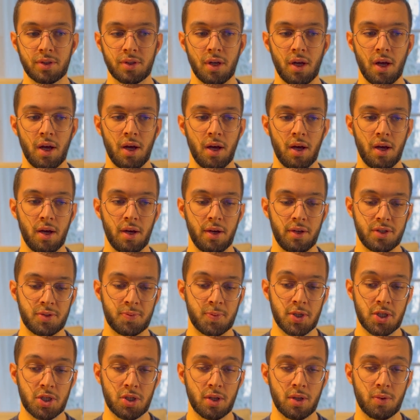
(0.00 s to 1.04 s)
especially
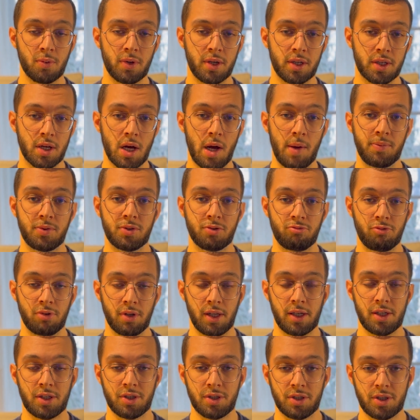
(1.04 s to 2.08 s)
when it comes to
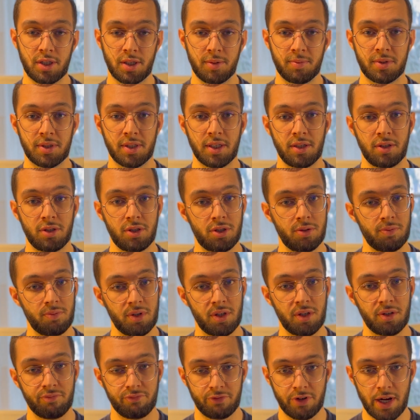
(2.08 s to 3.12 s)
relationships and human
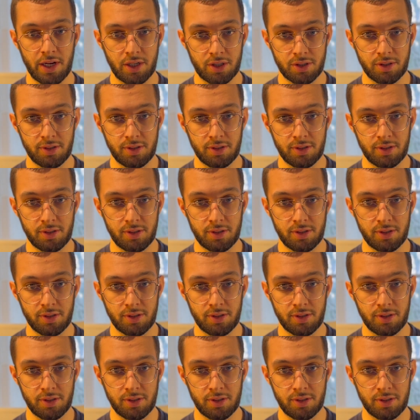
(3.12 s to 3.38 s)
interactions.